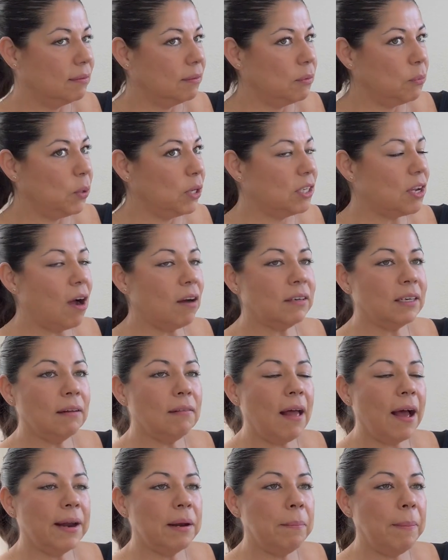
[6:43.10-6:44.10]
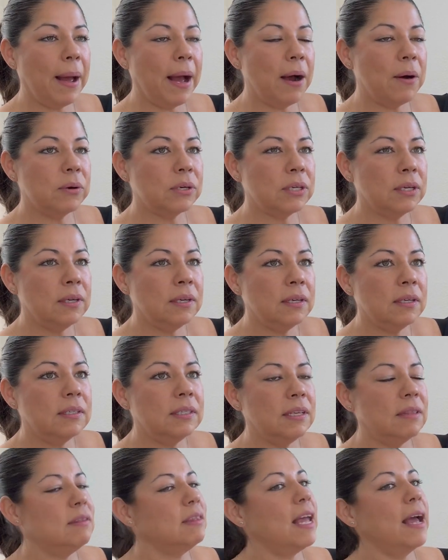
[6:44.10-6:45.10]
We talked a lot about
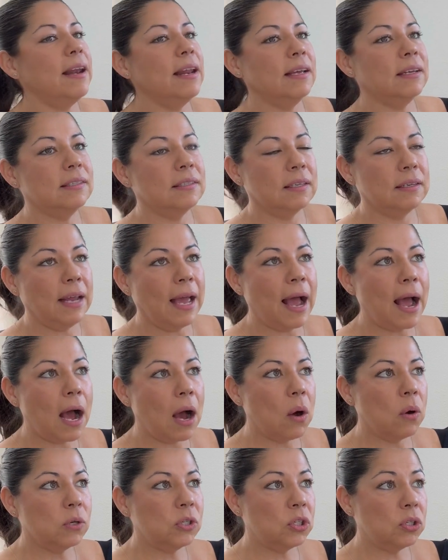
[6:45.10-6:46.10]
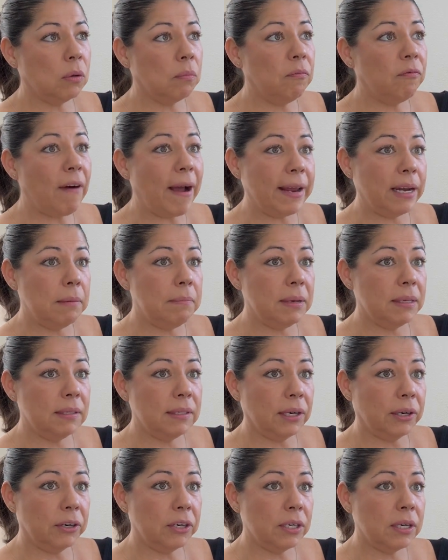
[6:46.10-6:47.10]
synthetics and how some vitamins
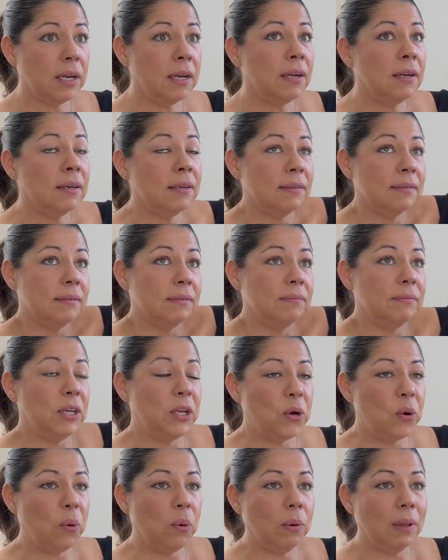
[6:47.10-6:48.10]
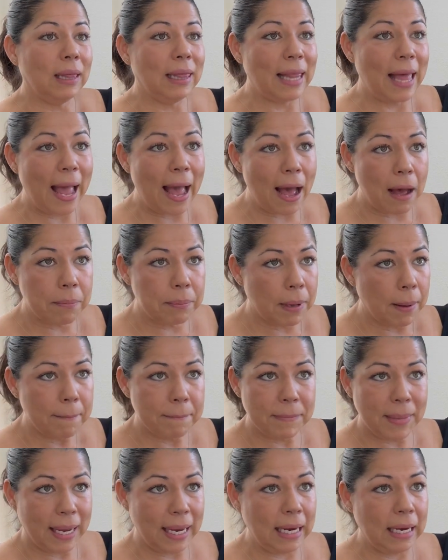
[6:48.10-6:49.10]
that are, lab
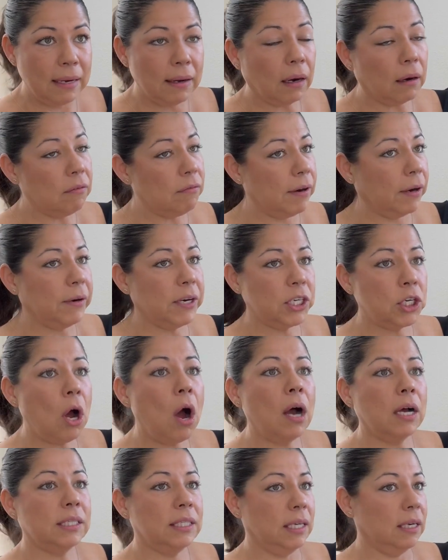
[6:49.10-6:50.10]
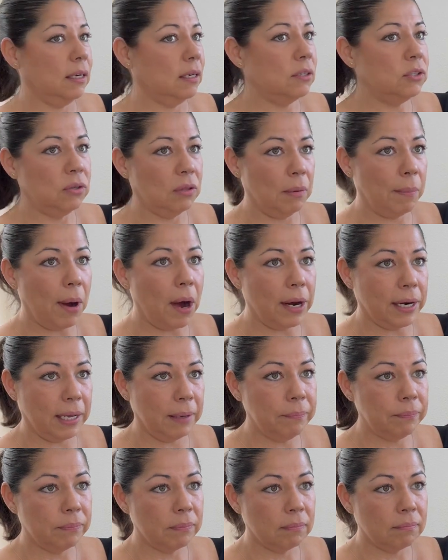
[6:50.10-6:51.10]
made are very toxic to the
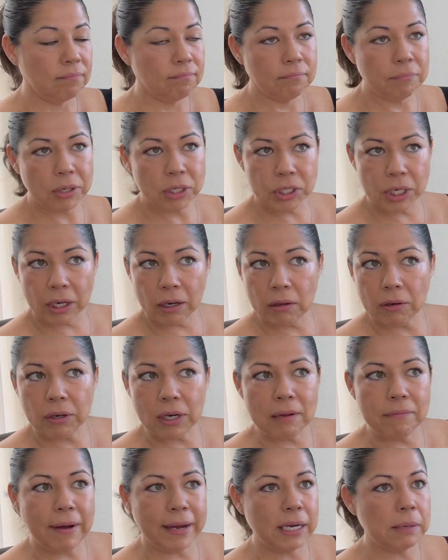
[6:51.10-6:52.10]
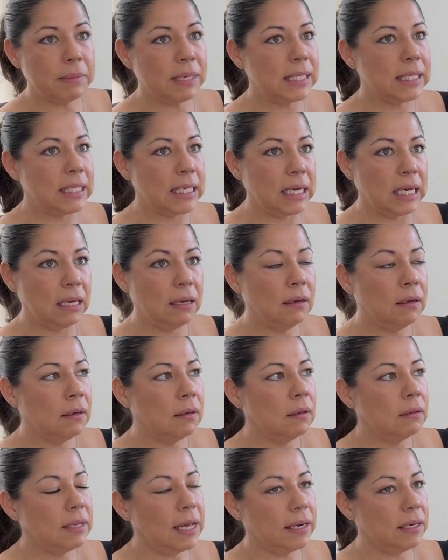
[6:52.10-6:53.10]
body, particularly vitamin D
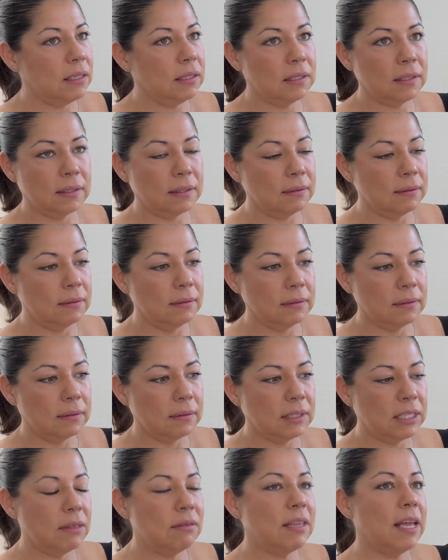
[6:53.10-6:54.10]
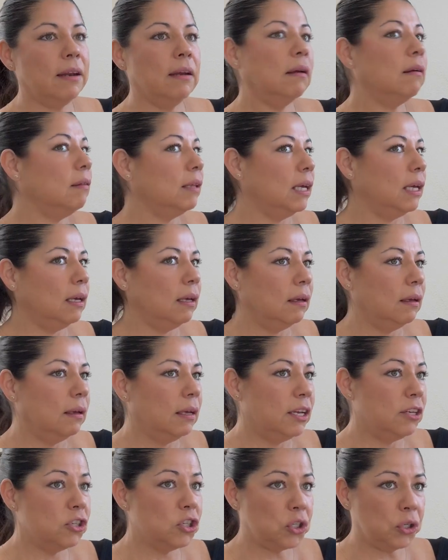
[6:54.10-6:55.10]
that is synthetically
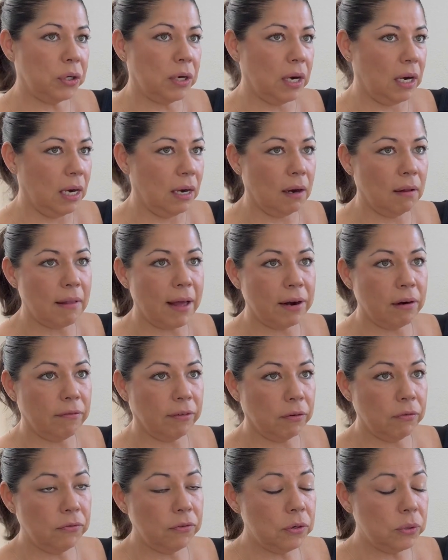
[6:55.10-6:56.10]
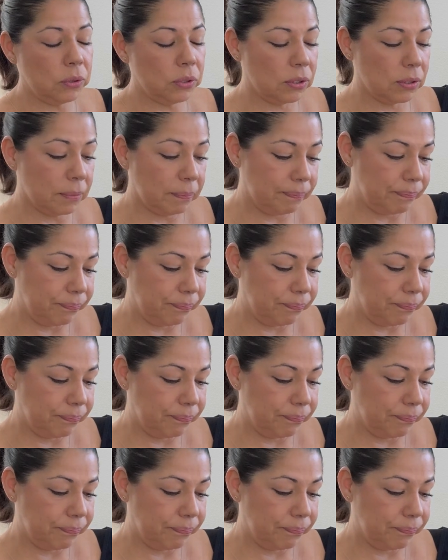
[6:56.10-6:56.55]
inserted in a lot of our foods.